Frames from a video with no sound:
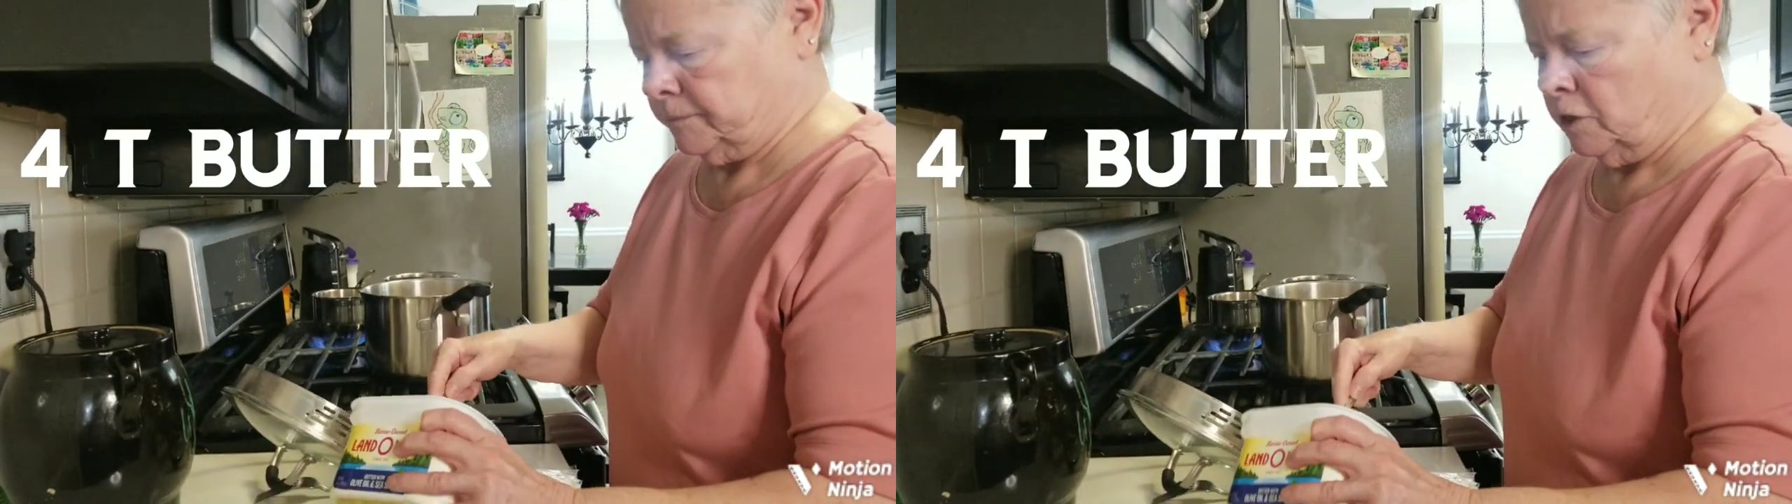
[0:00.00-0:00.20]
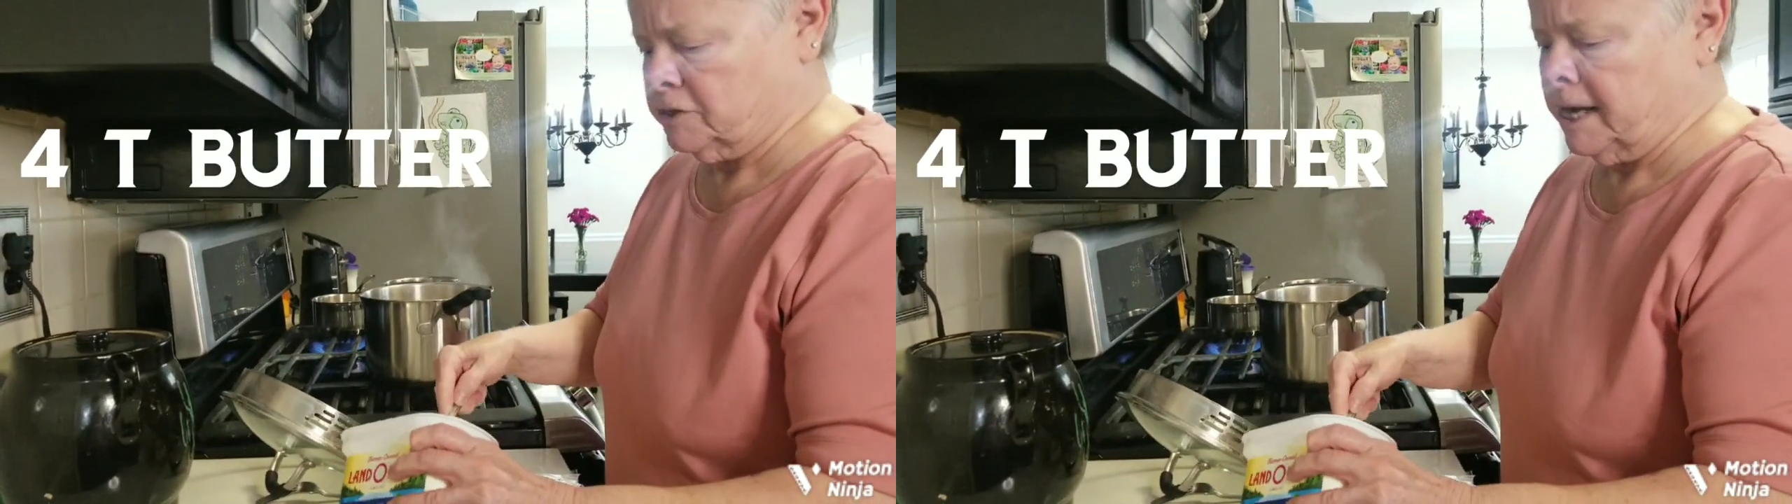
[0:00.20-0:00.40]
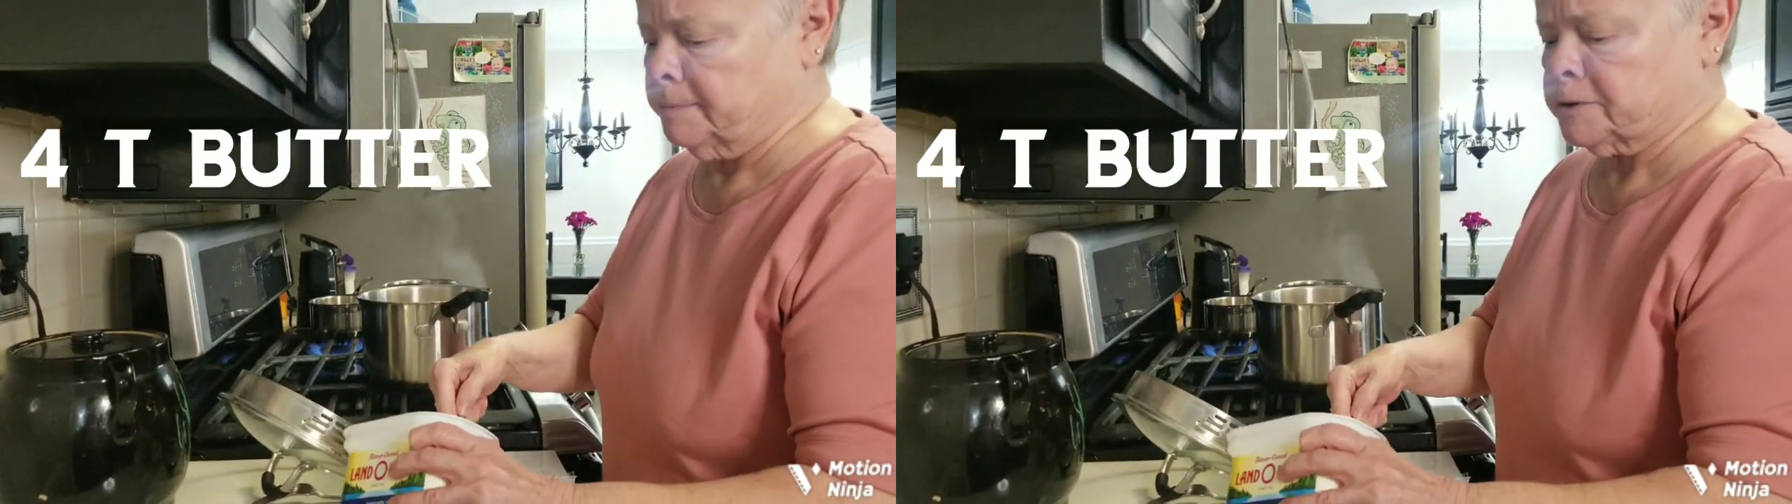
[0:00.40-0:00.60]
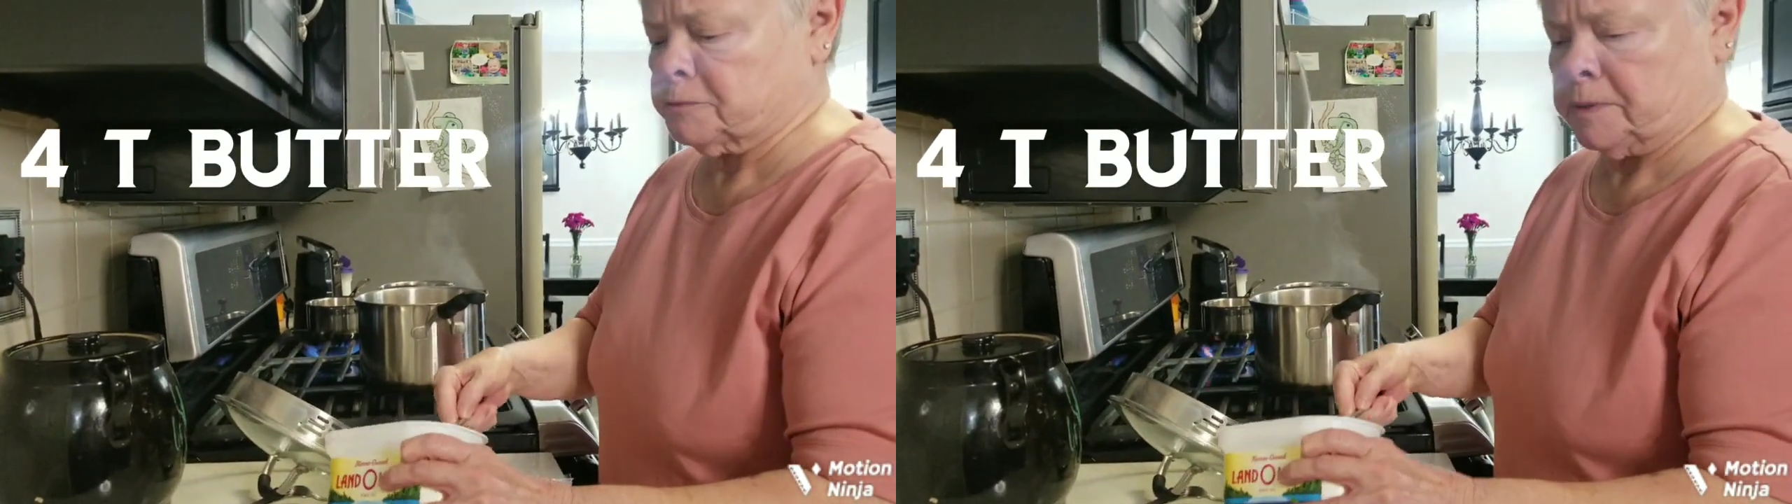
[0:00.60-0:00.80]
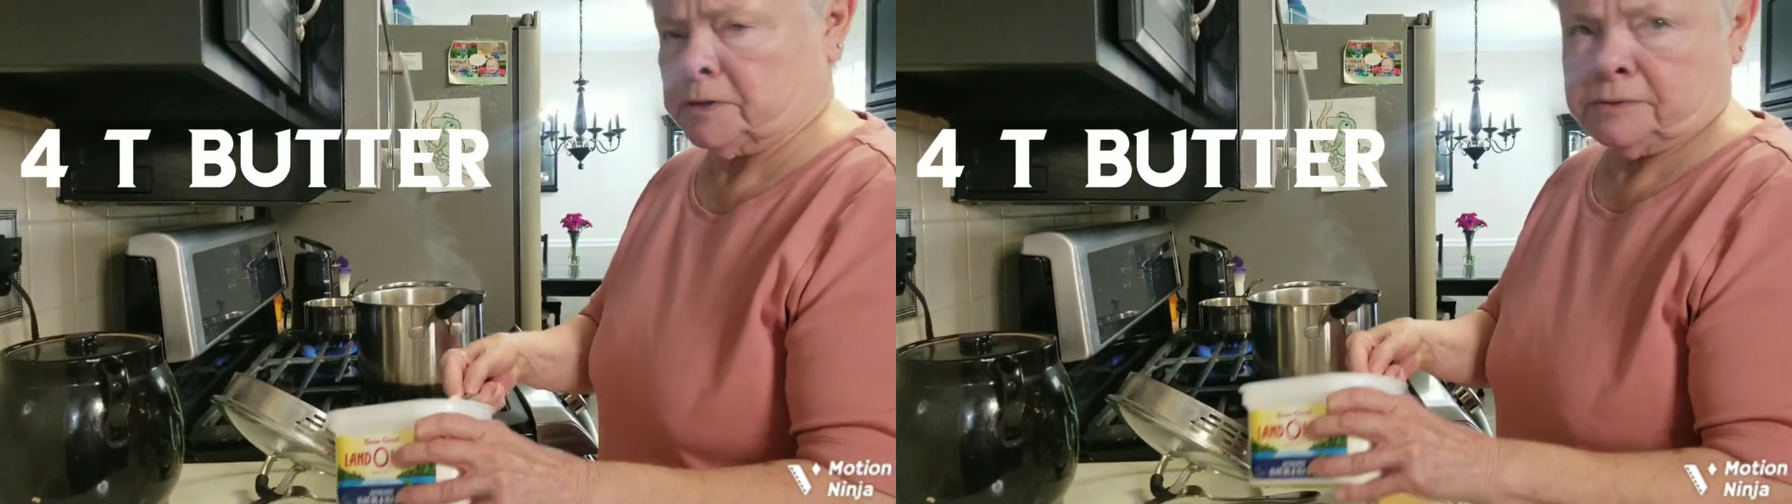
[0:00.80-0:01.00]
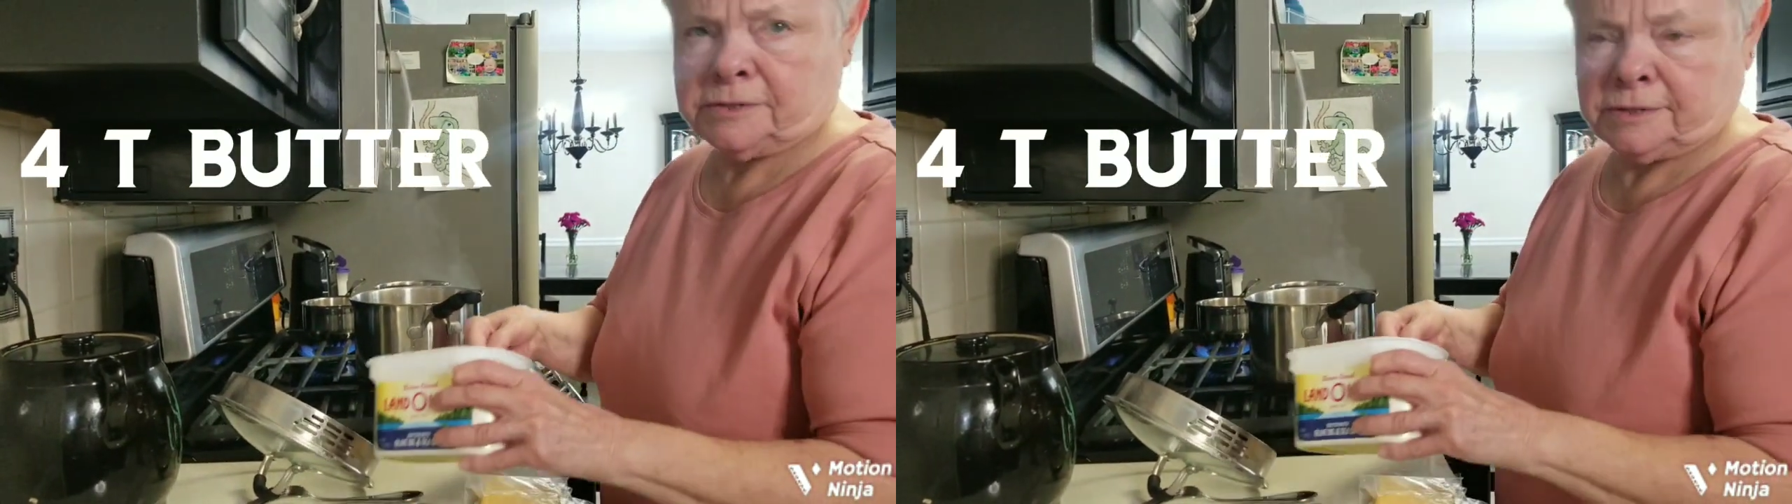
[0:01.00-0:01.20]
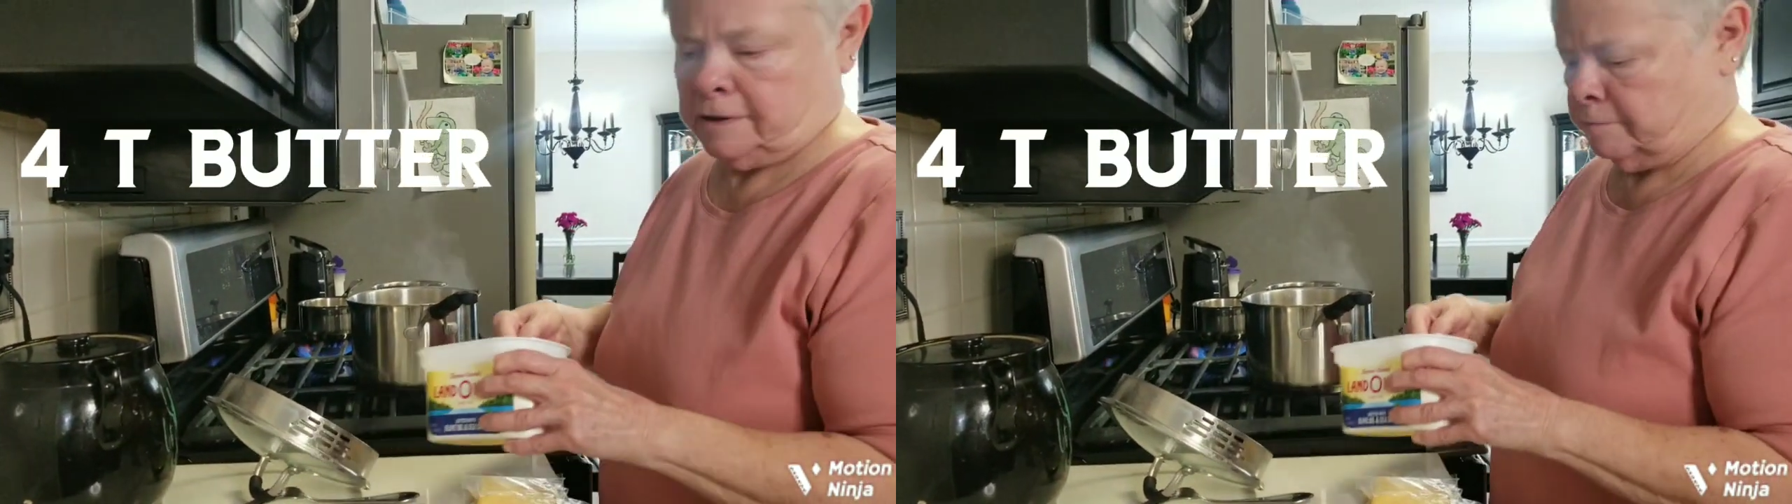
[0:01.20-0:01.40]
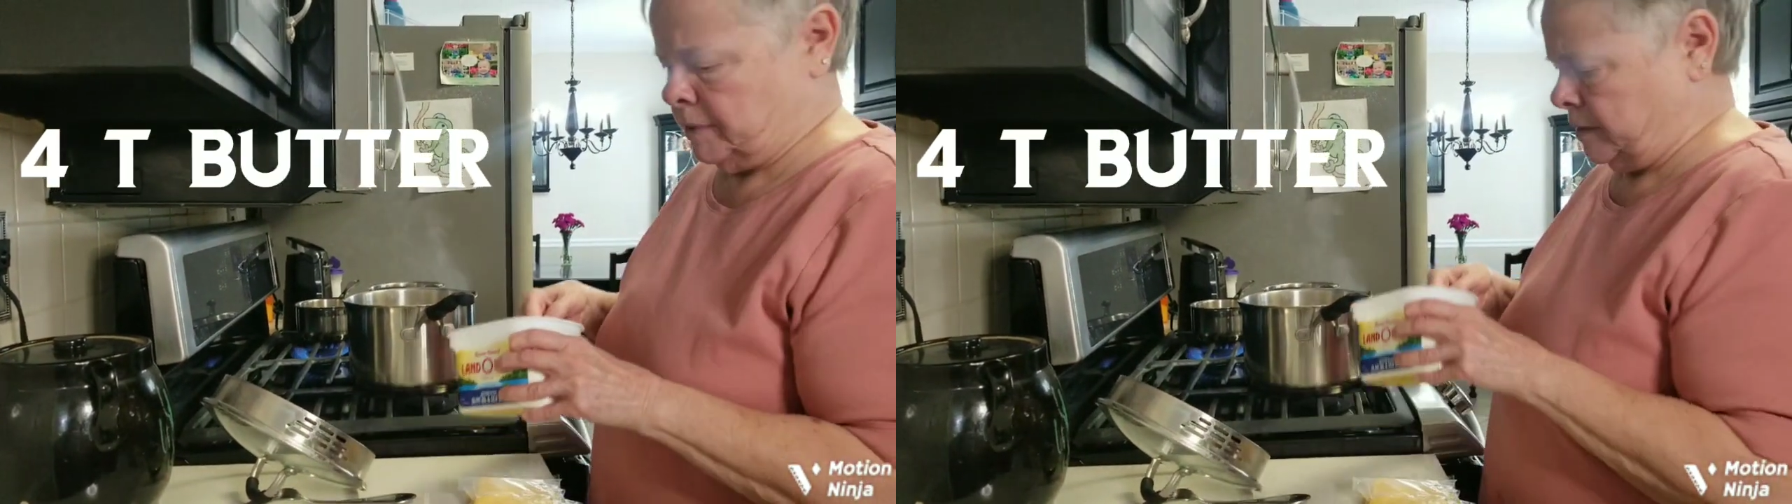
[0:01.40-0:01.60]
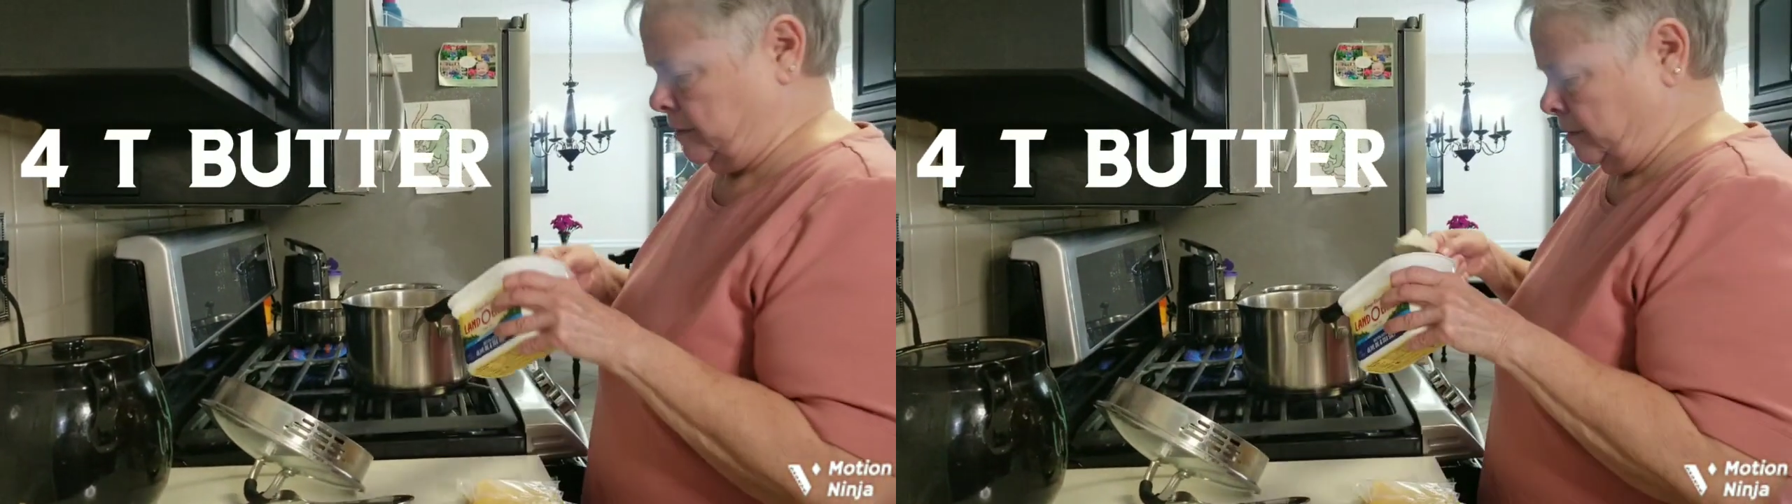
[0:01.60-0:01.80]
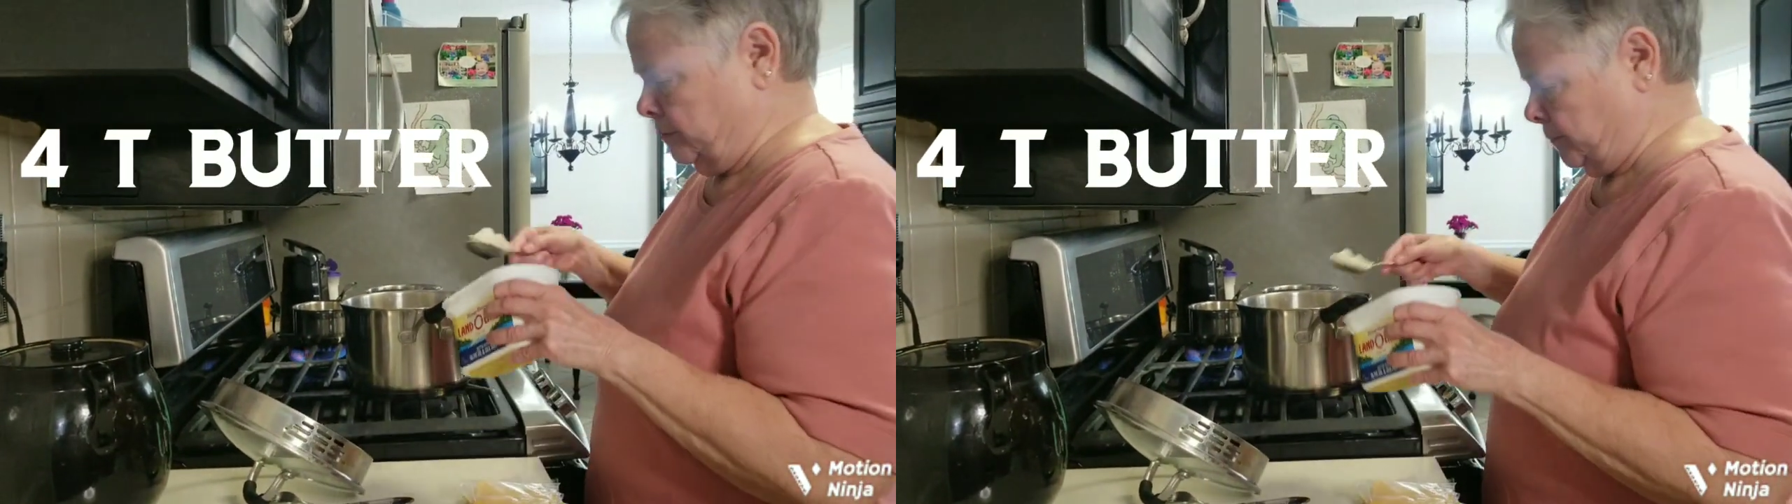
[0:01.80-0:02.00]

or tablespoons of butter.